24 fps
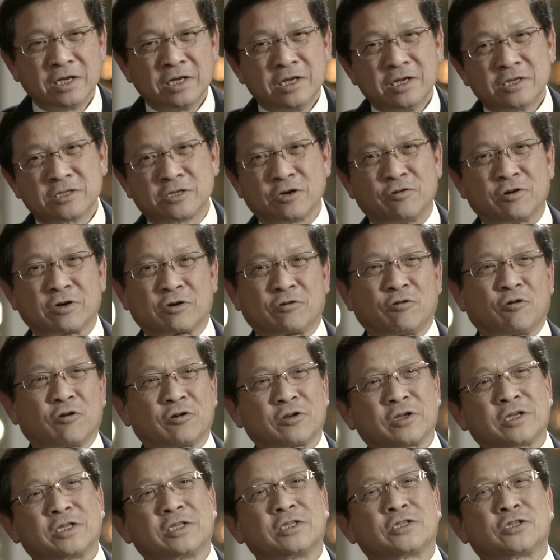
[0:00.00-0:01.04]
So
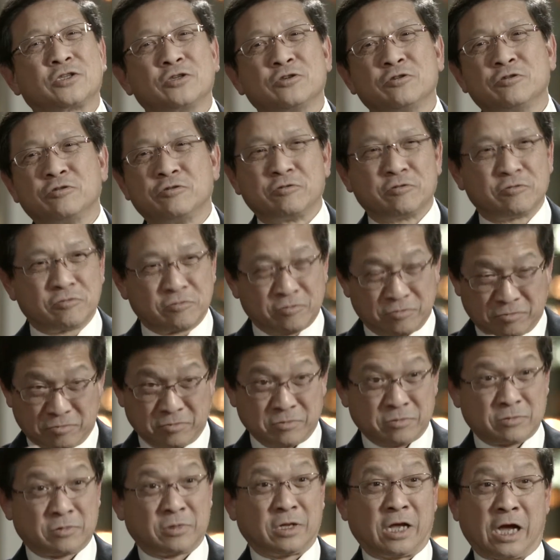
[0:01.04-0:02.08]
according to
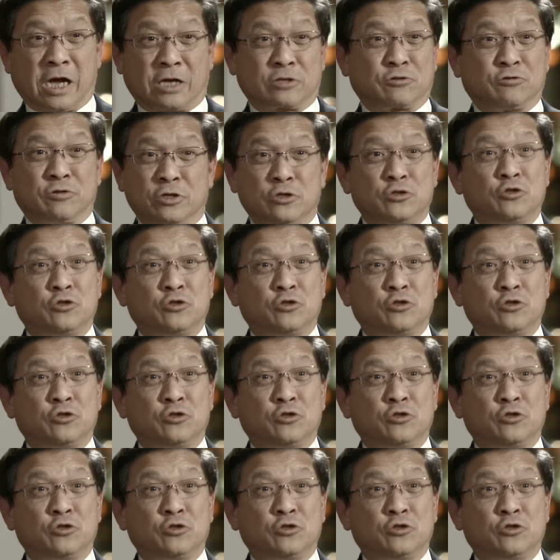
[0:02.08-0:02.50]
actually